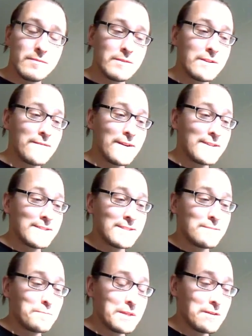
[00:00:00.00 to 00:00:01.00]
devices
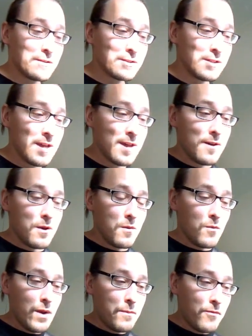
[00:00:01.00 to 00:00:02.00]
because
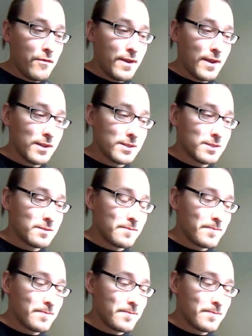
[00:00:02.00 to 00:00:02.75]
web fields,